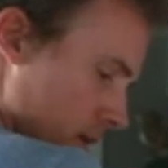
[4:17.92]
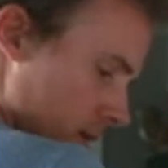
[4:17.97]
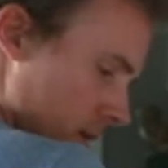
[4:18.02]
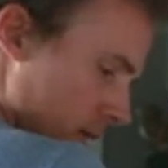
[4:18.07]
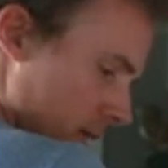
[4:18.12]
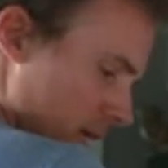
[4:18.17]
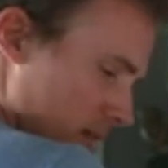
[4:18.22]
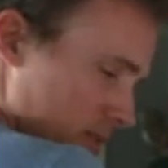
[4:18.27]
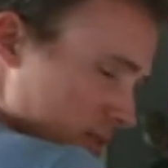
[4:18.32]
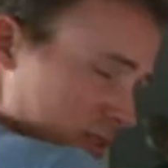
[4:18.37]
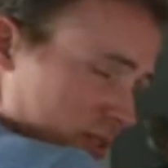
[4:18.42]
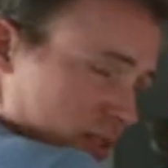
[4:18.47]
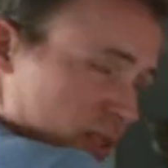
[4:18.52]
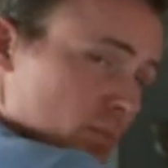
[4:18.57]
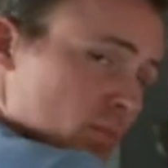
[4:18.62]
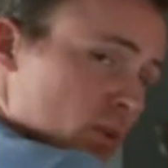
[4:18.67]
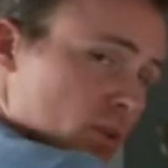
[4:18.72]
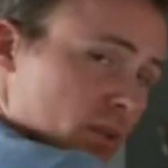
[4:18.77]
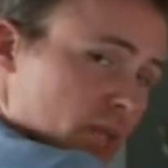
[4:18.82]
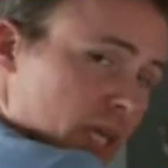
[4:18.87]
Again, just
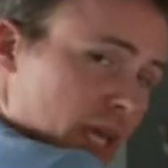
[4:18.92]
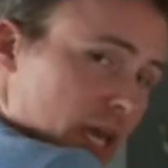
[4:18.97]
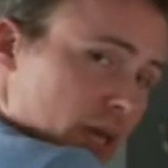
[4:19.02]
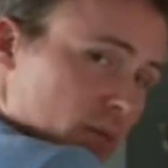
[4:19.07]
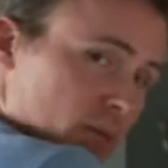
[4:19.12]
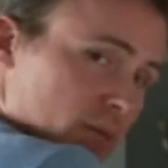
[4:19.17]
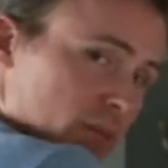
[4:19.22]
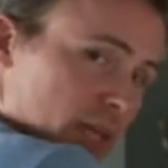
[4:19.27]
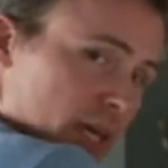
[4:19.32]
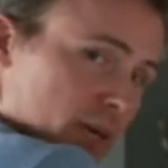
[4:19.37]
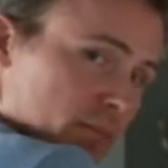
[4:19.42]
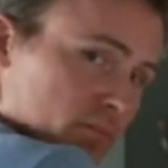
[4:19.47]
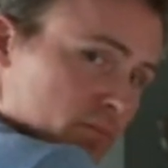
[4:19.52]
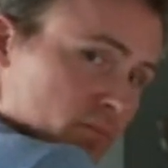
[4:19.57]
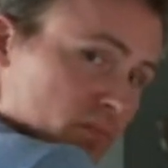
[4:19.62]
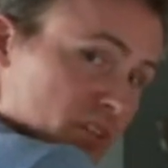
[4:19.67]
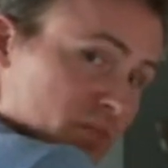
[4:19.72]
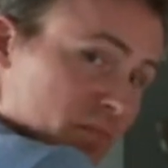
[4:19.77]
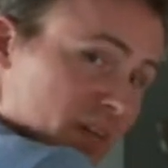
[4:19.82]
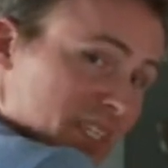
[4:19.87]
communicate with them.
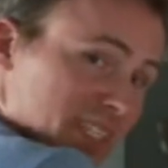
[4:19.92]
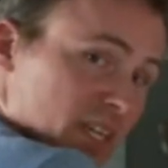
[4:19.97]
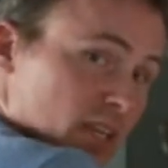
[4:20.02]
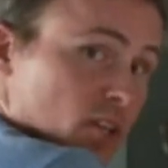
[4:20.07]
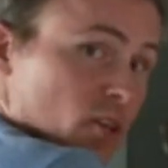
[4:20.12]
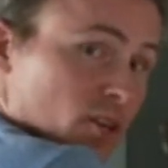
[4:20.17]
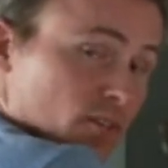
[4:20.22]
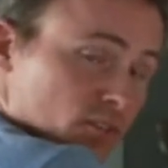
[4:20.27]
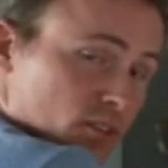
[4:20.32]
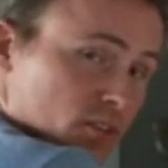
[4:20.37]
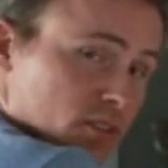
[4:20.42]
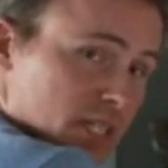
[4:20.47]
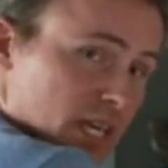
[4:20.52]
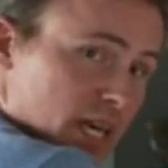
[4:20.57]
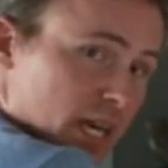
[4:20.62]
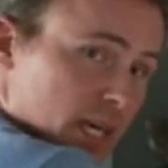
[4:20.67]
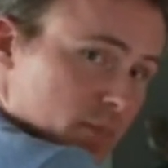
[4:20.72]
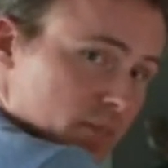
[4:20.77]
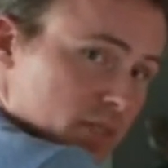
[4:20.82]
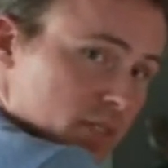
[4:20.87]
It might take you a few
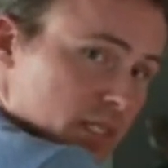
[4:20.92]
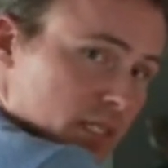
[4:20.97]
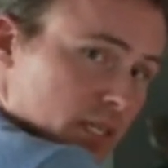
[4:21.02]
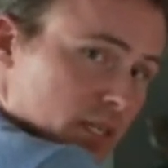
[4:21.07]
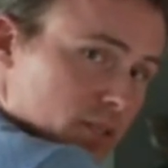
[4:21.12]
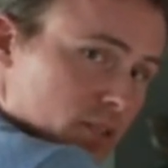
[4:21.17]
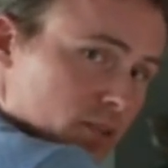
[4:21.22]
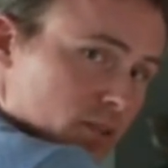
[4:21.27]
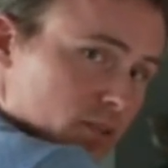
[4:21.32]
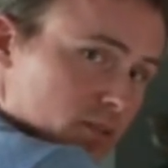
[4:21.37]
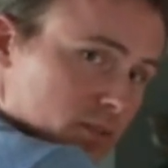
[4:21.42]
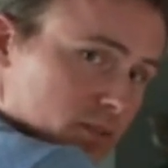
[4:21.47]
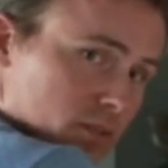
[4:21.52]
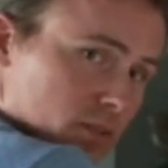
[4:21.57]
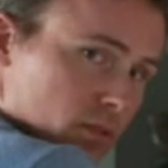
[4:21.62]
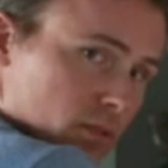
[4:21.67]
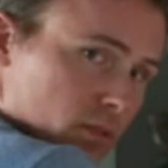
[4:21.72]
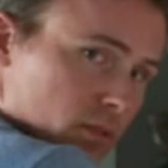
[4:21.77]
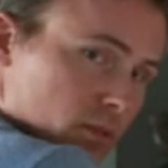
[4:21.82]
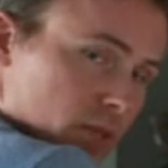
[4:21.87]
times to get used
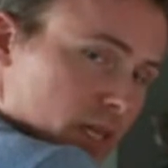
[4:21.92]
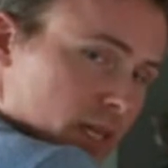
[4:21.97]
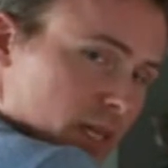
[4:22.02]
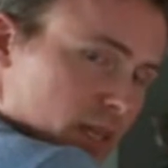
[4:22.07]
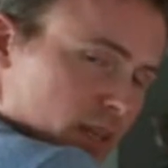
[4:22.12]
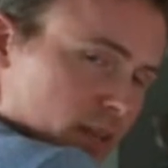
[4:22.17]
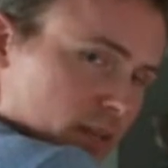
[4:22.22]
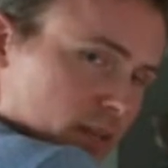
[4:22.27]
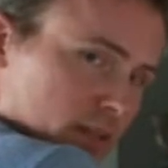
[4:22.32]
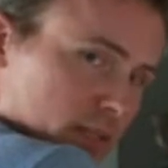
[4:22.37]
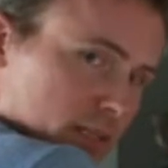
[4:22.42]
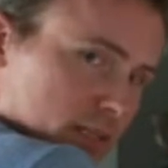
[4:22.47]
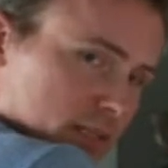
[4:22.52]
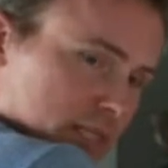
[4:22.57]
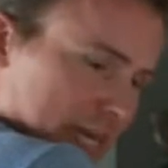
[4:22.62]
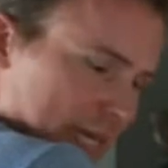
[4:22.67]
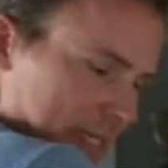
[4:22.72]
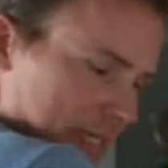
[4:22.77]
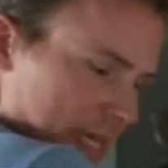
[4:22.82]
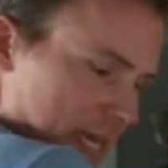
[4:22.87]
to these
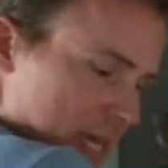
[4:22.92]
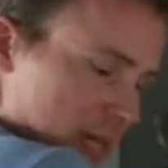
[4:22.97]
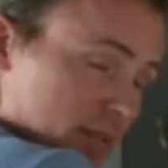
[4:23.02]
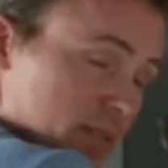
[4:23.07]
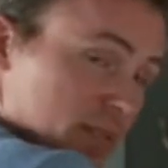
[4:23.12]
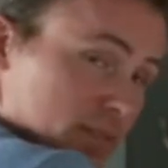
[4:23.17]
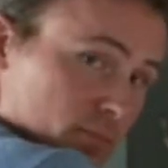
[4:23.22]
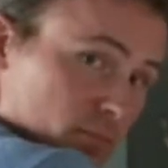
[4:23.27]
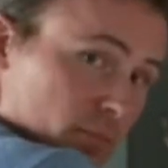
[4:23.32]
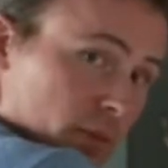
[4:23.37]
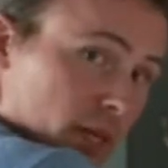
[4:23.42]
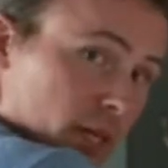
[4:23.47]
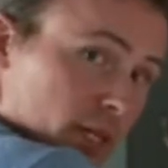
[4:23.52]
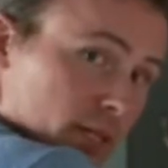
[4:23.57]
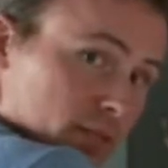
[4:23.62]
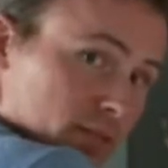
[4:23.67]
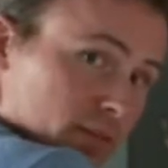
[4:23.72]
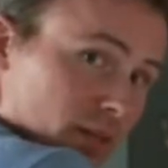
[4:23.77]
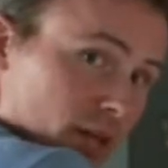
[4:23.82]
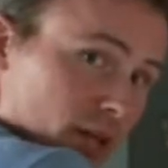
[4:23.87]
techniques,
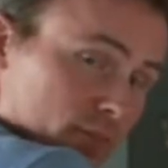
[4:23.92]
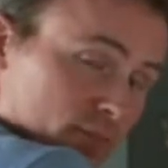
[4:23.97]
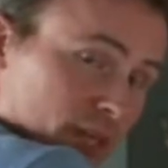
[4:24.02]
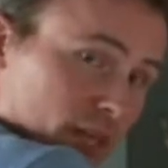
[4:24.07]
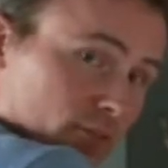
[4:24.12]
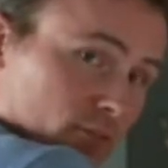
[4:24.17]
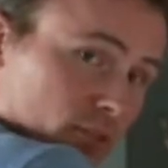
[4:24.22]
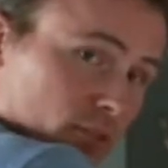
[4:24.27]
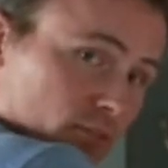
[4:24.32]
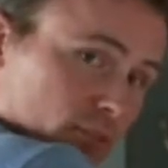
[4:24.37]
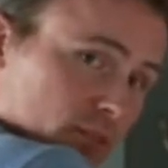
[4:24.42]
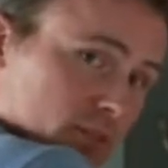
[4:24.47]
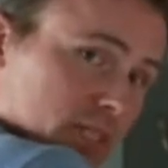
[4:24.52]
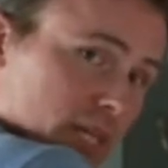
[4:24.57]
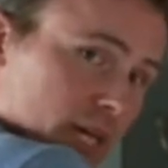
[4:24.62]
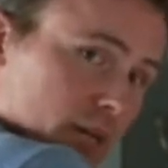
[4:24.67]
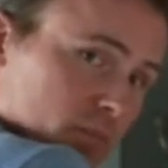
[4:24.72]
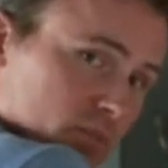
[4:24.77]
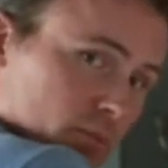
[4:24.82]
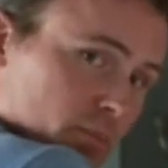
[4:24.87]
but after a few
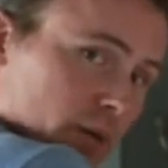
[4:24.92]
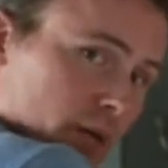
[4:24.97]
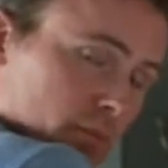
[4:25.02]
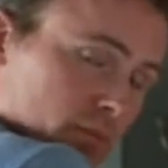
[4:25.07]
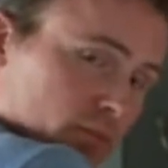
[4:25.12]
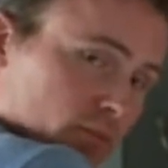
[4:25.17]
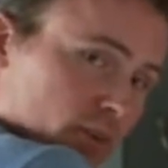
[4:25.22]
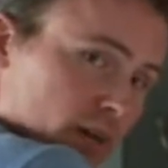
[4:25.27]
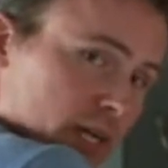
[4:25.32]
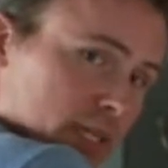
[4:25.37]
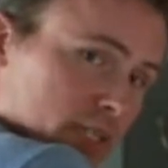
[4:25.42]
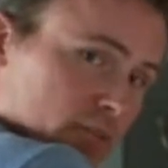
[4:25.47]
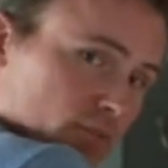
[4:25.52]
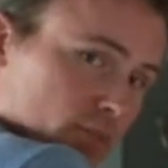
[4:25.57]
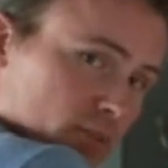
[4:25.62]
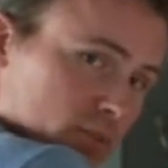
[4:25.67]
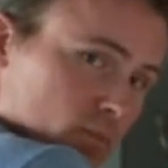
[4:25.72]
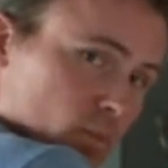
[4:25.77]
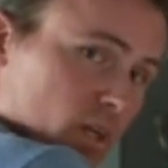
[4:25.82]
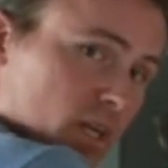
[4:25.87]
times, you'll probably find it
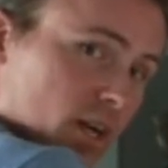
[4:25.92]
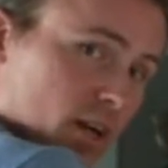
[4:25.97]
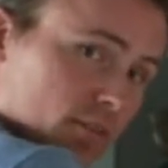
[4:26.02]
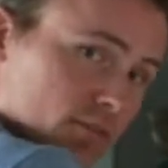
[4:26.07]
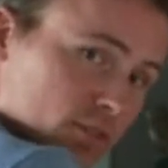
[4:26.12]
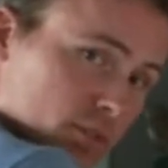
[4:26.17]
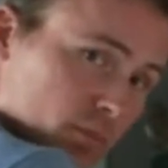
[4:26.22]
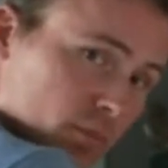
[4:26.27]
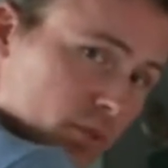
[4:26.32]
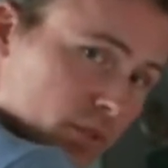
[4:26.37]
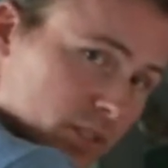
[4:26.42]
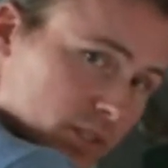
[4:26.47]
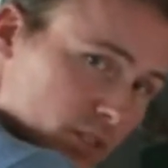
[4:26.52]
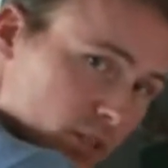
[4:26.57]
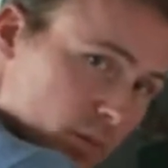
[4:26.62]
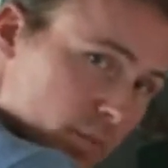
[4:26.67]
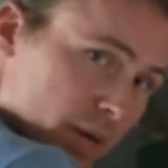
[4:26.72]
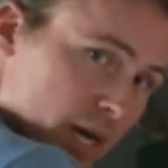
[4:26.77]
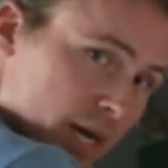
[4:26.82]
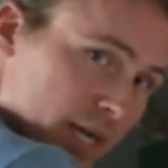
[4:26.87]
feels more comfortable in
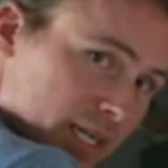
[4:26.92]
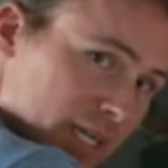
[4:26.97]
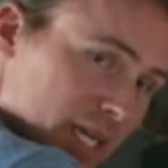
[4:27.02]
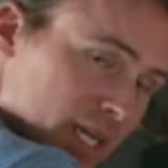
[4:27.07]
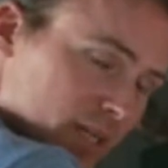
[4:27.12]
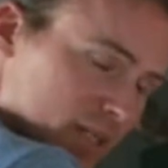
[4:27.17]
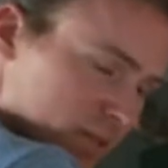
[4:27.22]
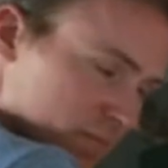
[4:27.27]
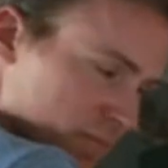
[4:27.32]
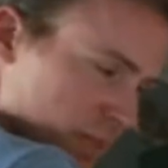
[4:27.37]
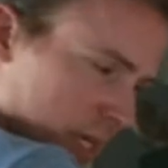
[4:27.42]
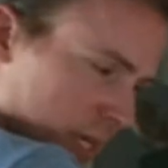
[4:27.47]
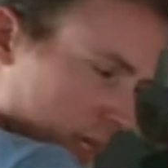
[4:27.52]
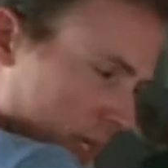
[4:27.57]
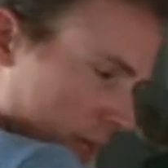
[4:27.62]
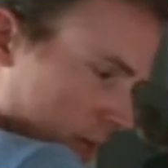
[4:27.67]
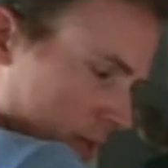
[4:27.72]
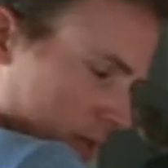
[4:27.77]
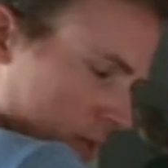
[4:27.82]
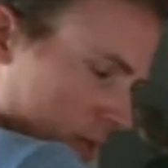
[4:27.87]
your body, and
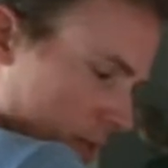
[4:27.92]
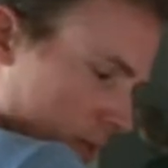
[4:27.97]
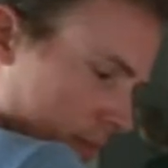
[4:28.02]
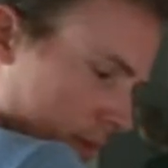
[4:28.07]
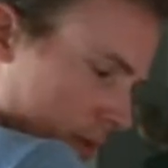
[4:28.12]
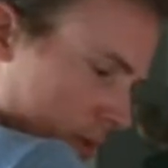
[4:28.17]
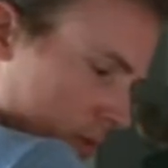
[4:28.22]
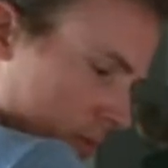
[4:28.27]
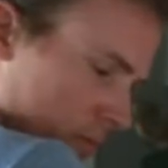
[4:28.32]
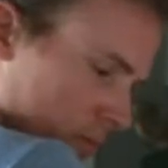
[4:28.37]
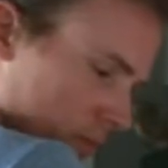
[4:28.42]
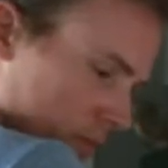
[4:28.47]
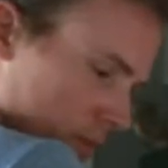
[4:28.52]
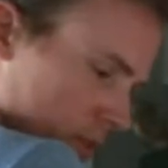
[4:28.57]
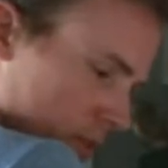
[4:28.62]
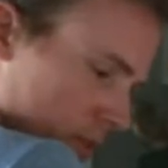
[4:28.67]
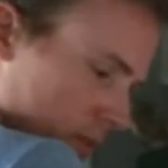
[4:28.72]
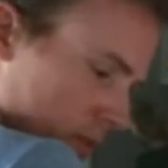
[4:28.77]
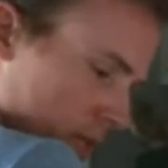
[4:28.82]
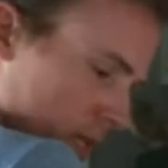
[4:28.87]
it's all about
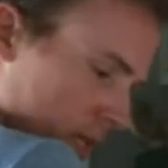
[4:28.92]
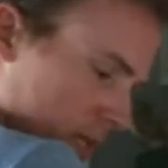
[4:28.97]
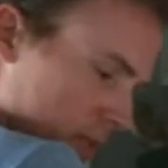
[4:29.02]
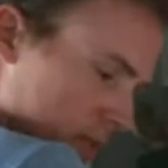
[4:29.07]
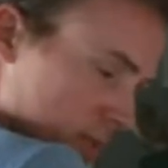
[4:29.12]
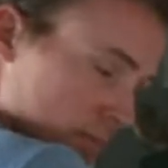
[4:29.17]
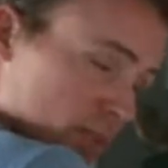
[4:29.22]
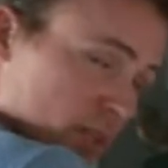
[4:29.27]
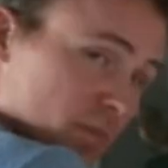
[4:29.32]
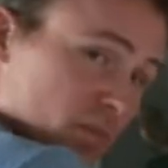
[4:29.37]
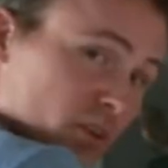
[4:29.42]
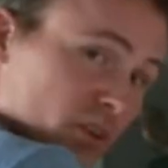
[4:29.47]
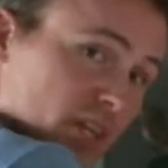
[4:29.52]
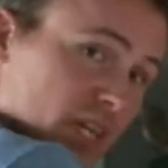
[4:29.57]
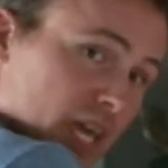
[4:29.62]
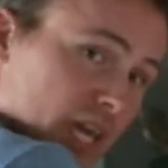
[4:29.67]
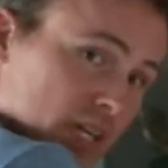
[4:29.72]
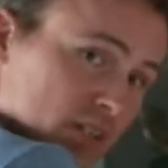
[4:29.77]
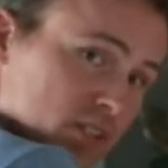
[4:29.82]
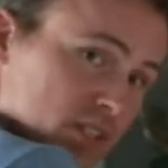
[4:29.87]
just creating some
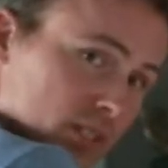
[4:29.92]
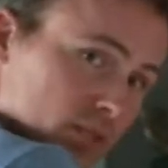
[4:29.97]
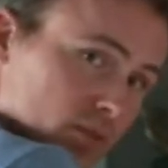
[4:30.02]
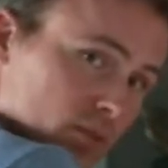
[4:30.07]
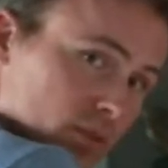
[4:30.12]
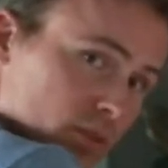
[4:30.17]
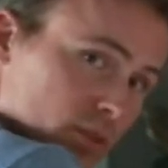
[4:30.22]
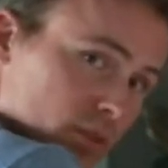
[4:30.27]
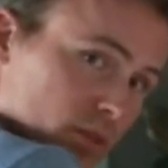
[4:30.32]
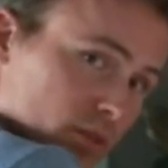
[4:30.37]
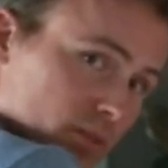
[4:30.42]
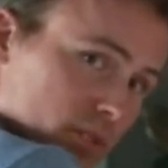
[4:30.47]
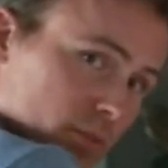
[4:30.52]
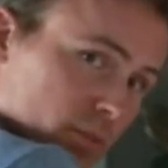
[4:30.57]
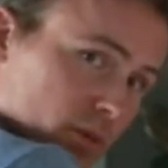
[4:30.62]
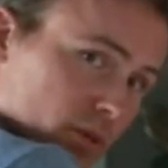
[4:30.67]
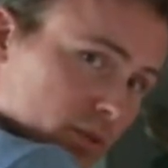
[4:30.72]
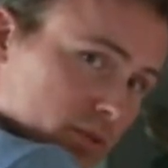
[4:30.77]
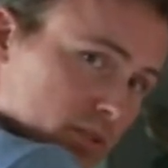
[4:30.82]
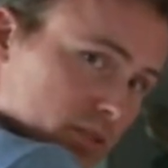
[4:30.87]
communication with you and the
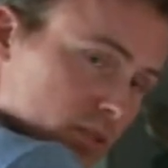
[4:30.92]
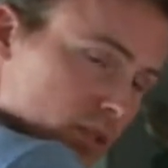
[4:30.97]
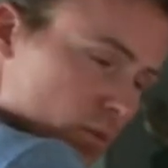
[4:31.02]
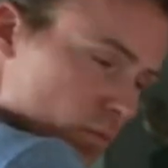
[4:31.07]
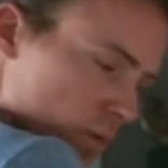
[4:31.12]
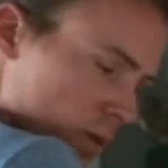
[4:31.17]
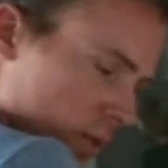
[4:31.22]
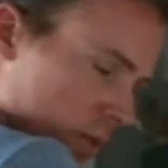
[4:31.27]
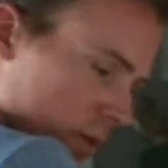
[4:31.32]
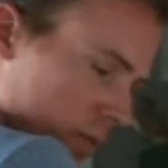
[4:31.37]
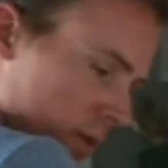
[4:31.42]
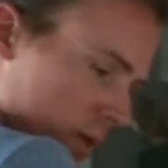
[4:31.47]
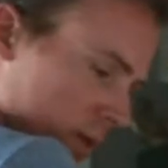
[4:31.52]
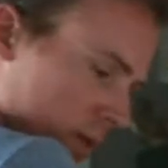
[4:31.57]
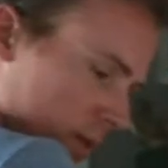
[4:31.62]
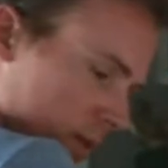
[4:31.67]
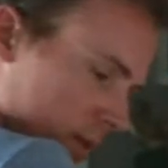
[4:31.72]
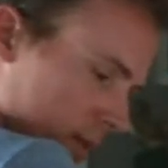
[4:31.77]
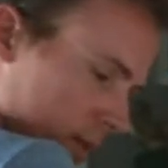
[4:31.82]
person you're working with.